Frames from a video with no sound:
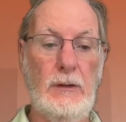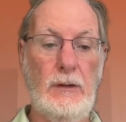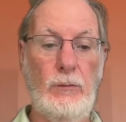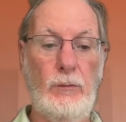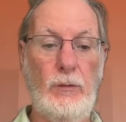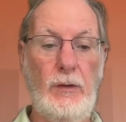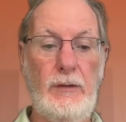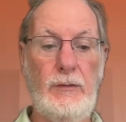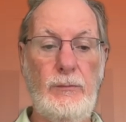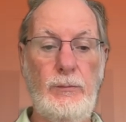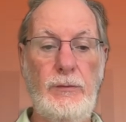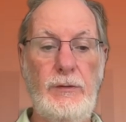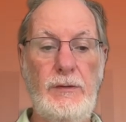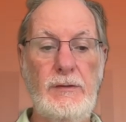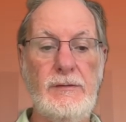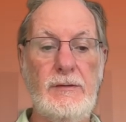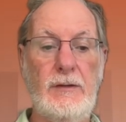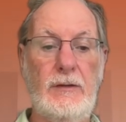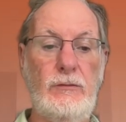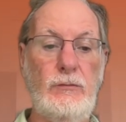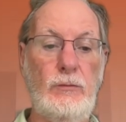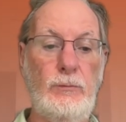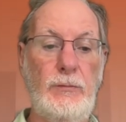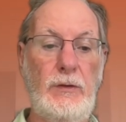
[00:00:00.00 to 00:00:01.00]
Well, it means
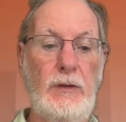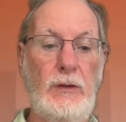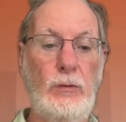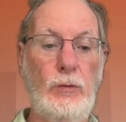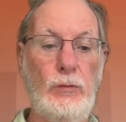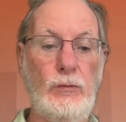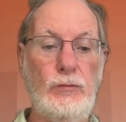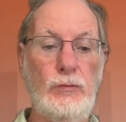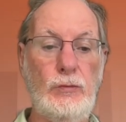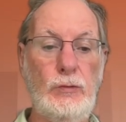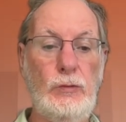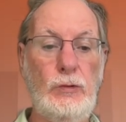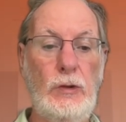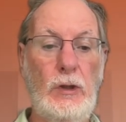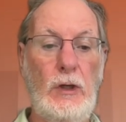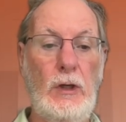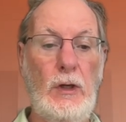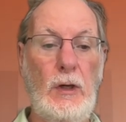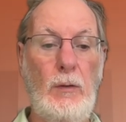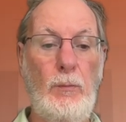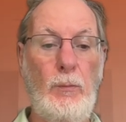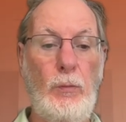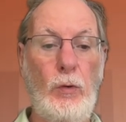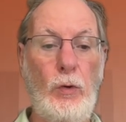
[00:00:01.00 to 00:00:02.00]
that you may go to
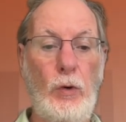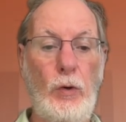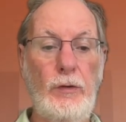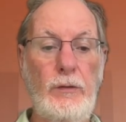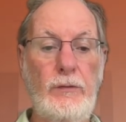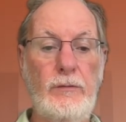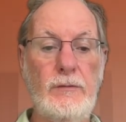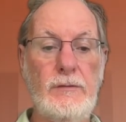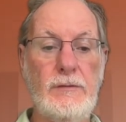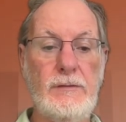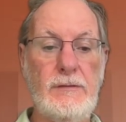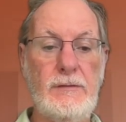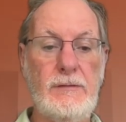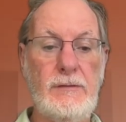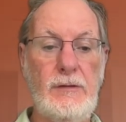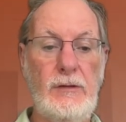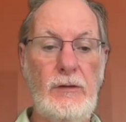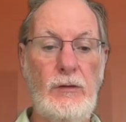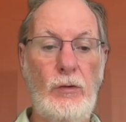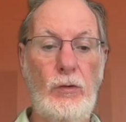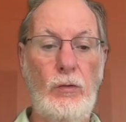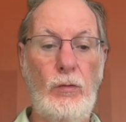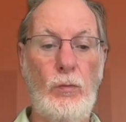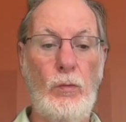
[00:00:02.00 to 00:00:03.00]

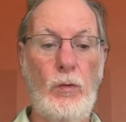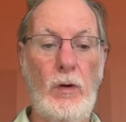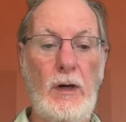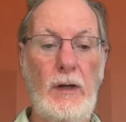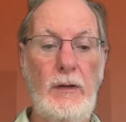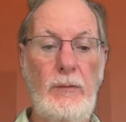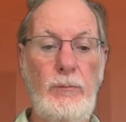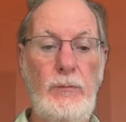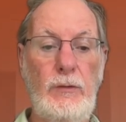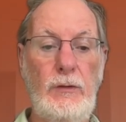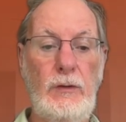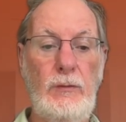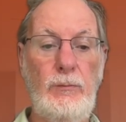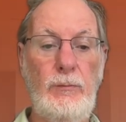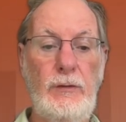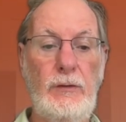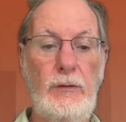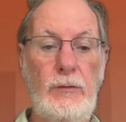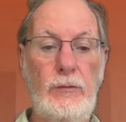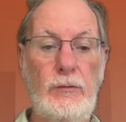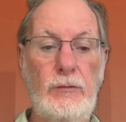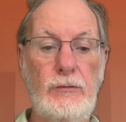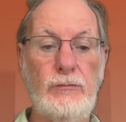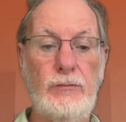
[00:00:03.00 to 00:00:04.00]
0.01
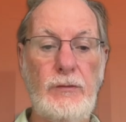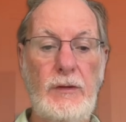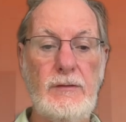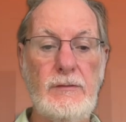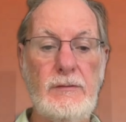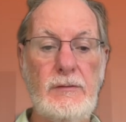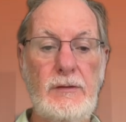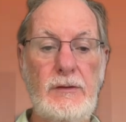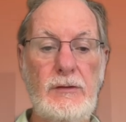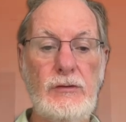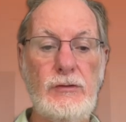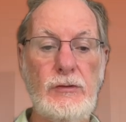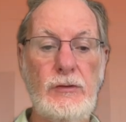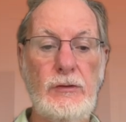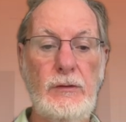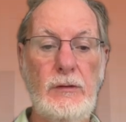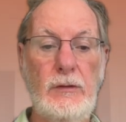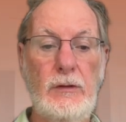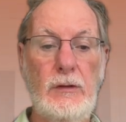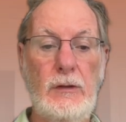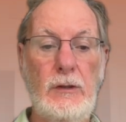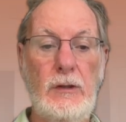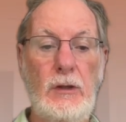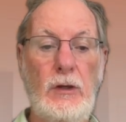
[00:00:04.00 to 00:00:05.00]
millimeter
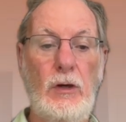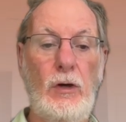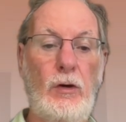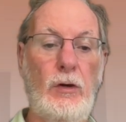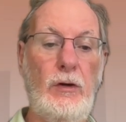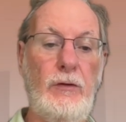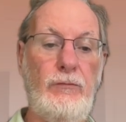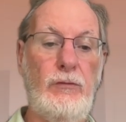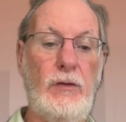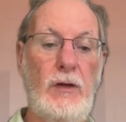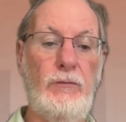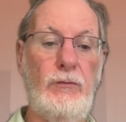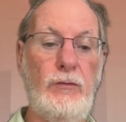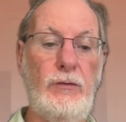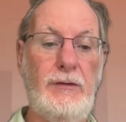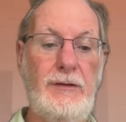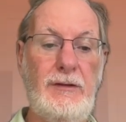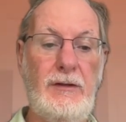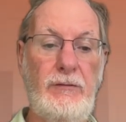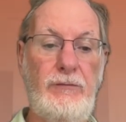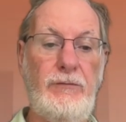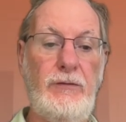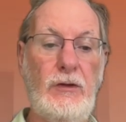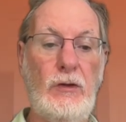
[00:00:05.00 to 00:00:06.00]
translation, or if you have a
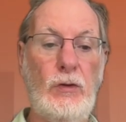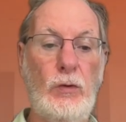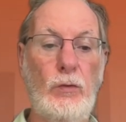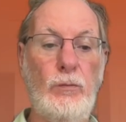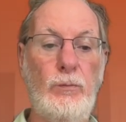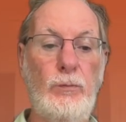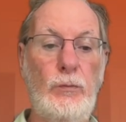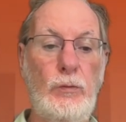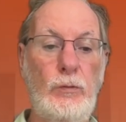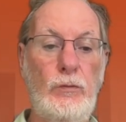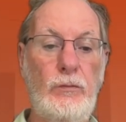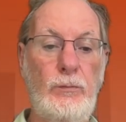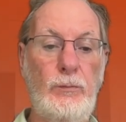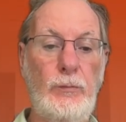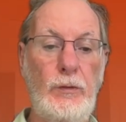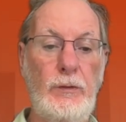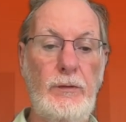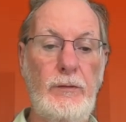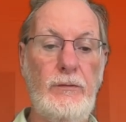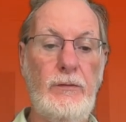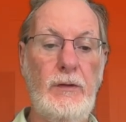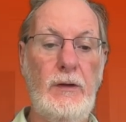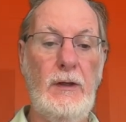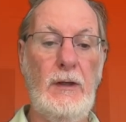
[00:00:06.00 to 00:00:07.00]
difficult
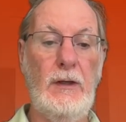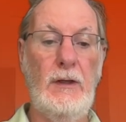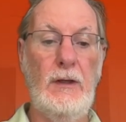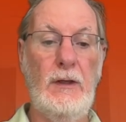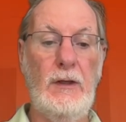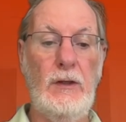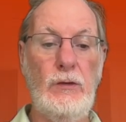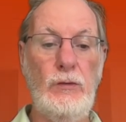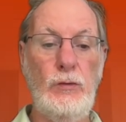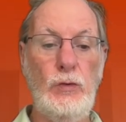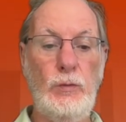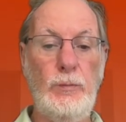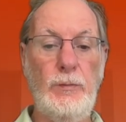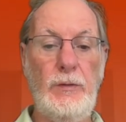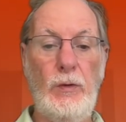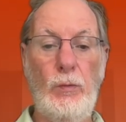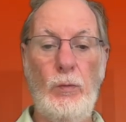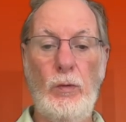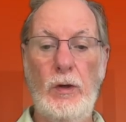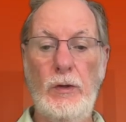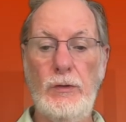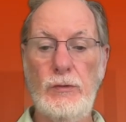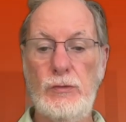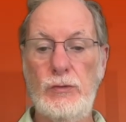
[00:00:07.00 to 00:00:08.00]
movement, you may
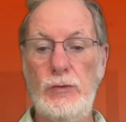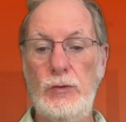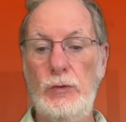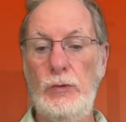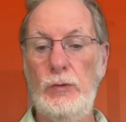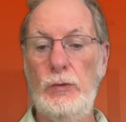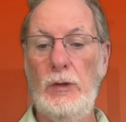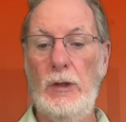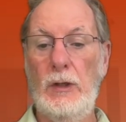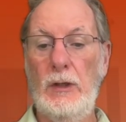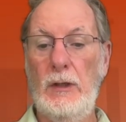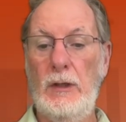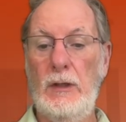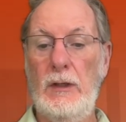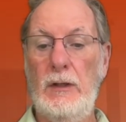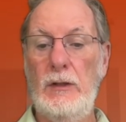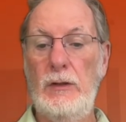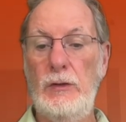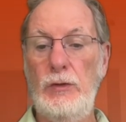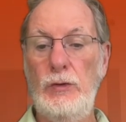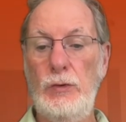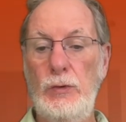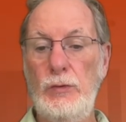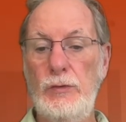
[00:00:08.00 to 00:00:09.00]
want to
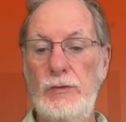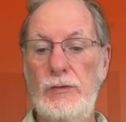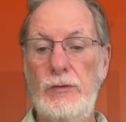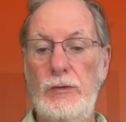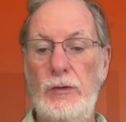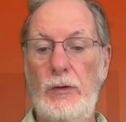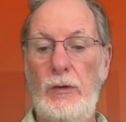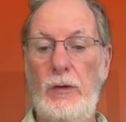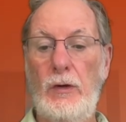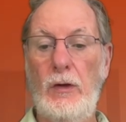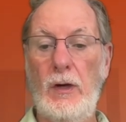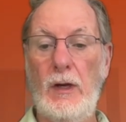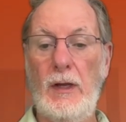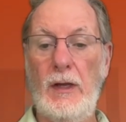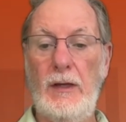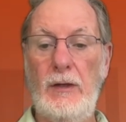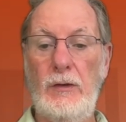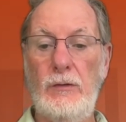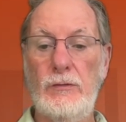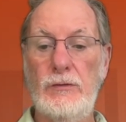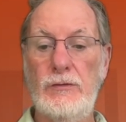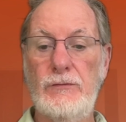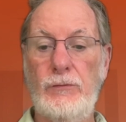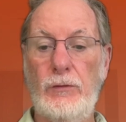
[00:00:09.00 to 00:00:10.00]
use the
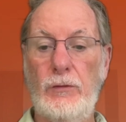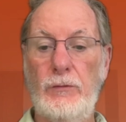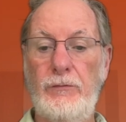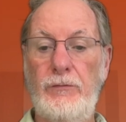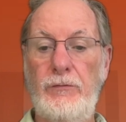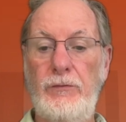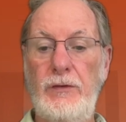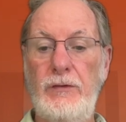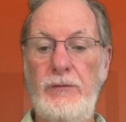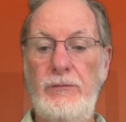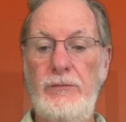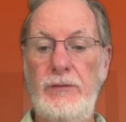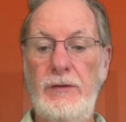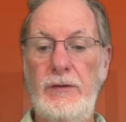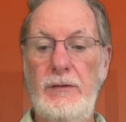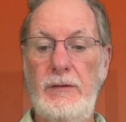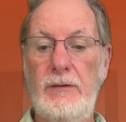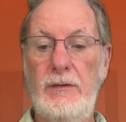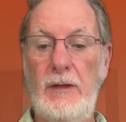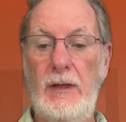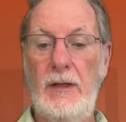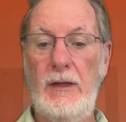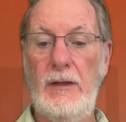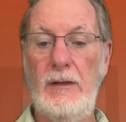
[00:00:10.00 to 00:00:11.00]
aligners for
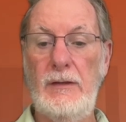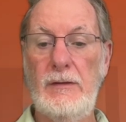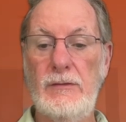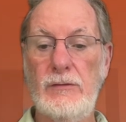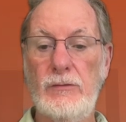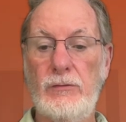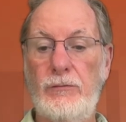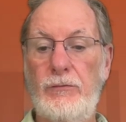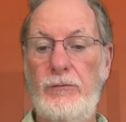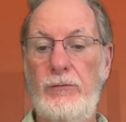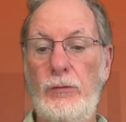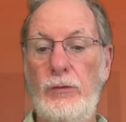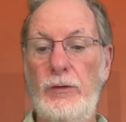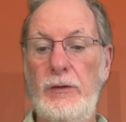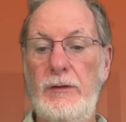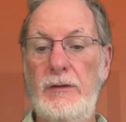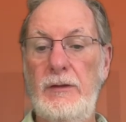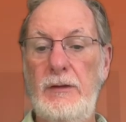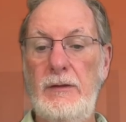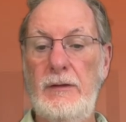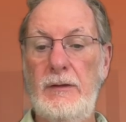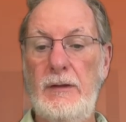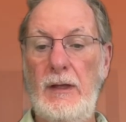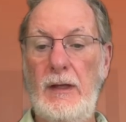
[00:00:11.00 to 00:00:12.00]
15 days or
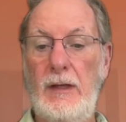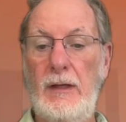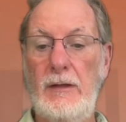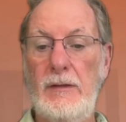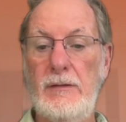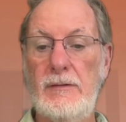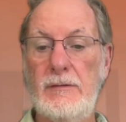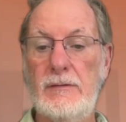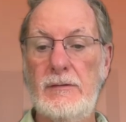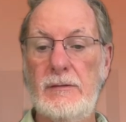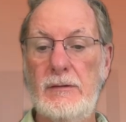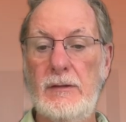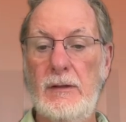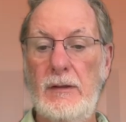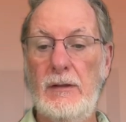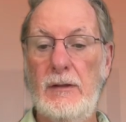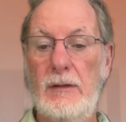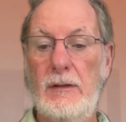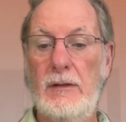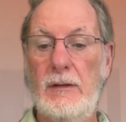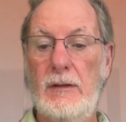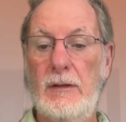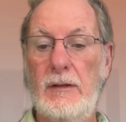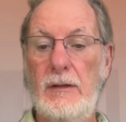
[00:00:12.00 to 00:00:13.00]
14 days
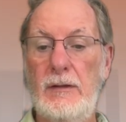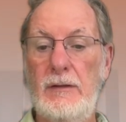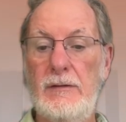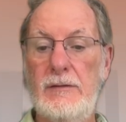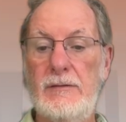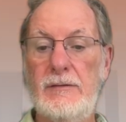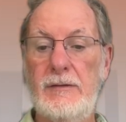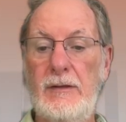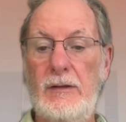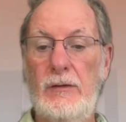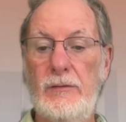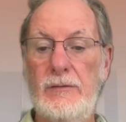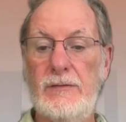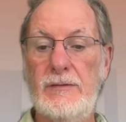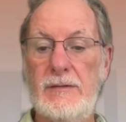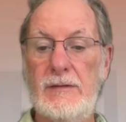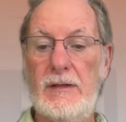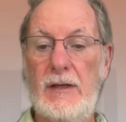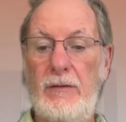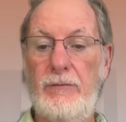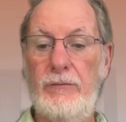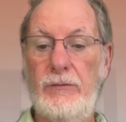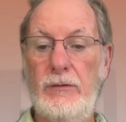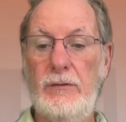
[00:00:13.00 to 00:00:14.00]
instead of
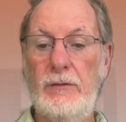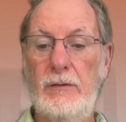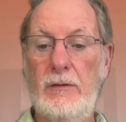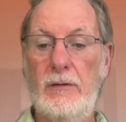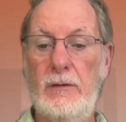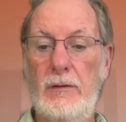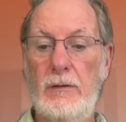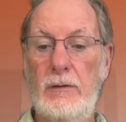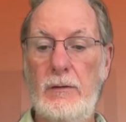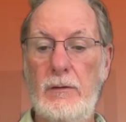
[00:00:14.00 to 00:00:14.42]
7,